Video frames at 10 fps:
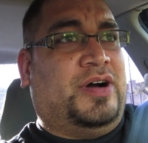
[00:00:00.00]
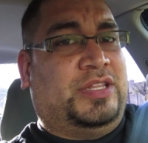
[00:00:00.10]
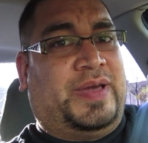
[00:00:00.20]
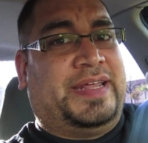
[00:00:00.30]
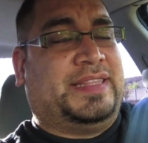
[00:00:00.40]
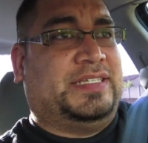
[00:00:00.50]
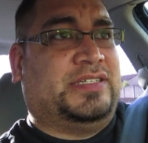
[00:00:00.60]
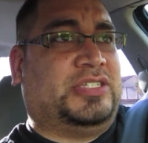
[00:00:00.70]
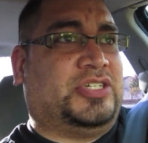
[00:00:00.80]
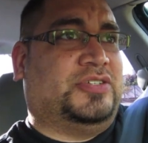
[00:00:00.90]
on the way to get these
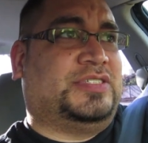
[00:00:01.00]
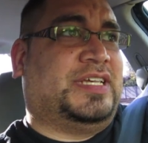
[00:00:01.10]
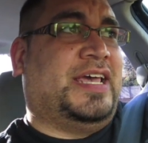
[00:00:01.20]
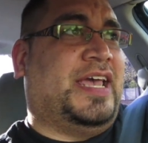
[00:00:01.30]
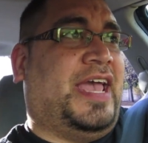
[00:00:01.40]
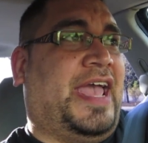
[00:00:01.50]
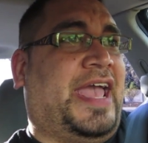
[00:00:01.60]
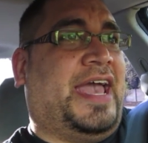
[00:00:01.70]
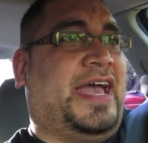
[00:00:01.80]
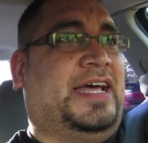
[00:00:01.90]
nachos,
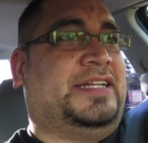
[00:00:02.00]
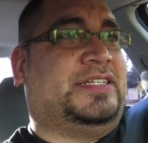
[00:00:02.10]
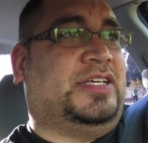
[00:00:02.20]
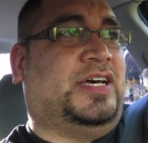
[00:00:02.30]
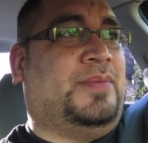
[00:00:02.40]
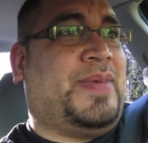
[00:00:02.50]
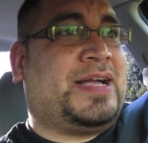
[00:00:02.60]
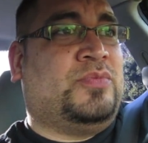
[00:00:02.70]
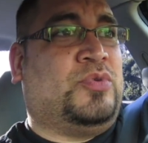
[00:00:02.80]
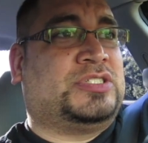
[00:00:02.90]
and uh,
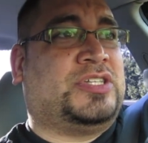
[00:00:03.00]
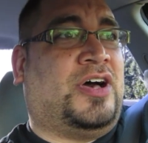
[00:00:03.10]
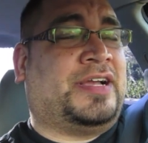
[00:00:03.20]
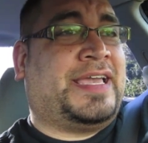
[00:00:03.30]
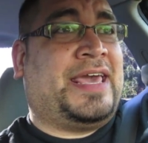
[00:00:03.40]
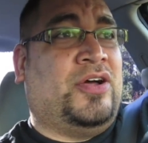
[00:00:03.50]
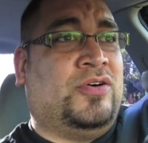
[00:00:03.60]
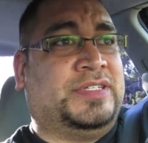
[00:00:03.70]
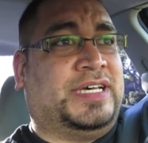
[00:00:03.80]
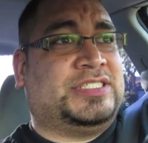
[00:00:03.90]
Macklemore's song "Can't
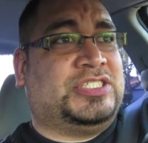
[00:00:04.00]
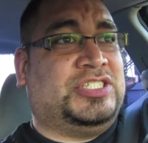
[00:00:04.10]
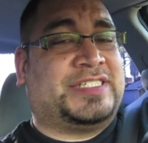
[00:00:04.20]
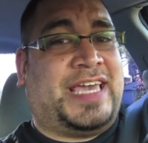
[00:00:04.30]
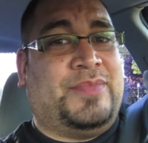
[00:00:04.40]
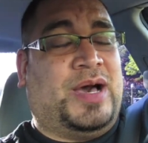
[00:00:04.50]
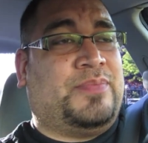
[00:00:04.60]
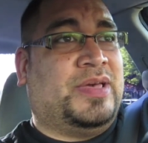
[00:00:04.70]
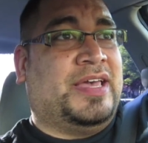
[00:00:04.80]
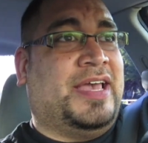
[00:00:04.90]
Hold Us" just came
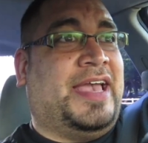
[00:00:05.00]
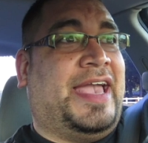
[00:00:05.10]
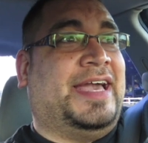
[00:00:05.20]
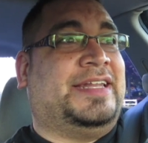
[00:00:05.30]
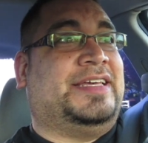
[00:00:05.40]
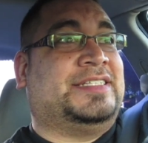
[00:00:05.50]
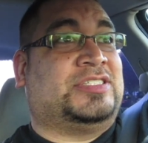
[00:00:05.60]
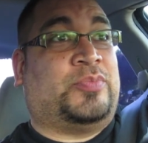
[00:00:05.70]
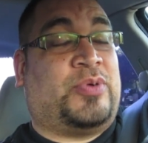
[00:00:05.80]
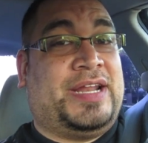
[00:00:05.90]
up, and it's
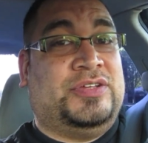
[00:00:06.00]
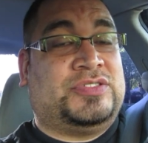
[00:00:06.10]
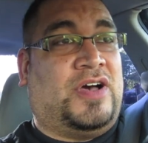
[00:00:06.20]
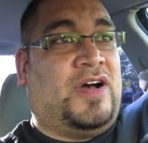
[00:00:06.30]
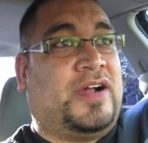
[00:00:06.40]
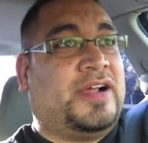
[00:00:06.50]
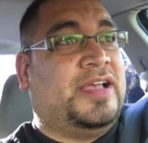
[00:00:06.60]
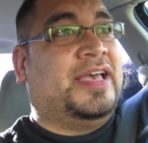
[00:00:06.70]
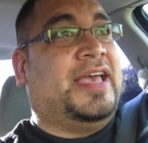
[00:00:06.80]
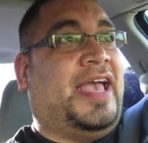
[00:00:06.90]
their brand new song,
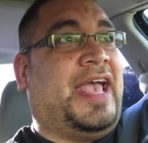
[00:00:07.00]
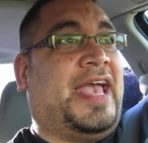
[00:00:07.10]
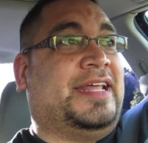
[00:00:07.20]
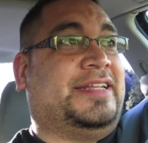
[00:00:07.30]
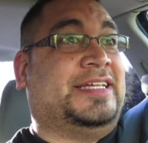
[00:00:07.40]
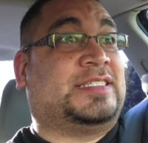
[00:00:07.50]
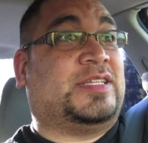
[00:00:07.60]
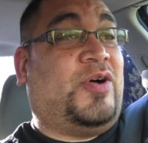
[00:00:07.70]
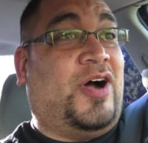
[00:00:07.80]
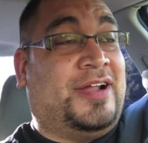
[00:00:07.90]
and it's
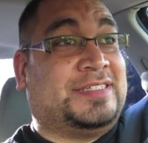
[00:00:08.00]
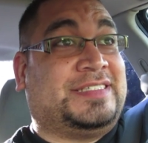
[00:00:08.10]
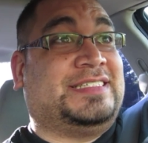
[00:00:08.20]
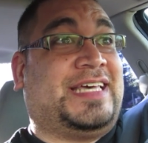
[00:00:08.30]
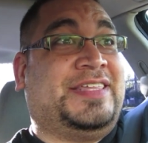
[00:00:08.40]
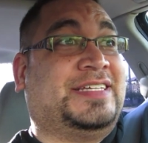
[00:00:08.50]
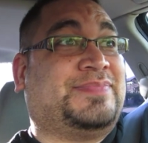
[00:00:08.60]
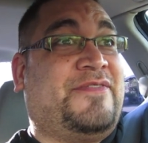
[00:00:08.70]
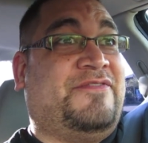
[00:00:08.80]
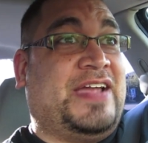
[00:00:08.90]
honestly, it's I think
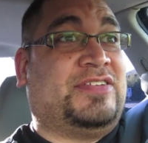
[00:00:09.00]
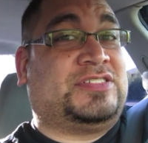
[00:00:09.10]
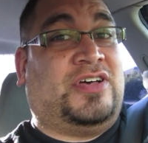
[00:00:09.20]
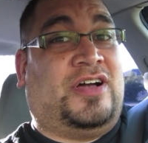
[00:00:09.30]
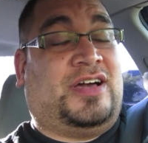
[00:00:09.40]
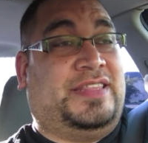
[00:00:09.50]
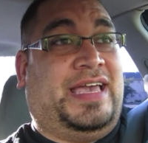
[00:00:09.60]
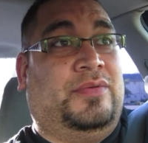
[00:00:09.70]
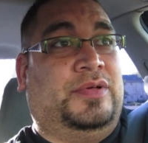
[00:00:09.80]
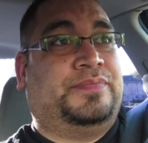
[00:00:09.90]
it's my favorite song on the
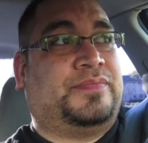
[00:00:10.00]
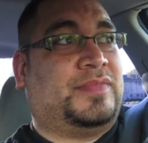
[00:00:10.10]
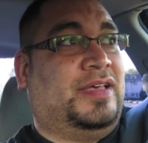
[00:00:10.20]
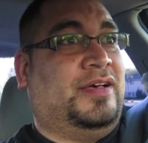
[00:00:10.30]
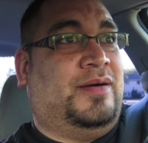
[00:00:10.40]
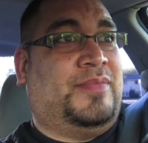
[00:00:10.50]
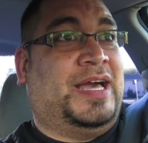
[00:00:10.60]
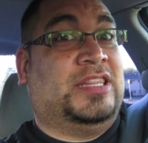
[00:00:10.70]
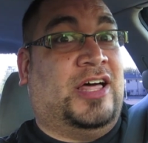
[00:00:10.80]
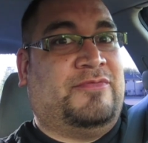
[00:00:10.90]
album. Um,
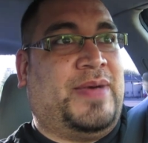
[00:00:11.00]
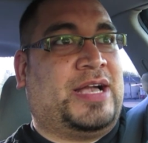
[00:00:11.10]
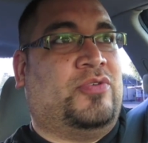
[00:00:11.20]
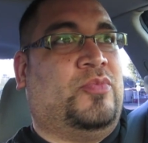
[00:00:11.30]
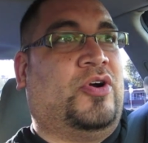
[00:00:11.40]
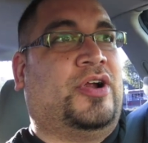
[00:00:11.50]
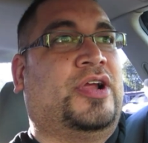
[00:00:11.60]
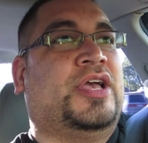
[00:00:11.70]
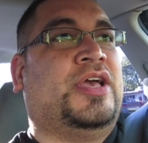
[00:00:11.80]
I love Macklemore,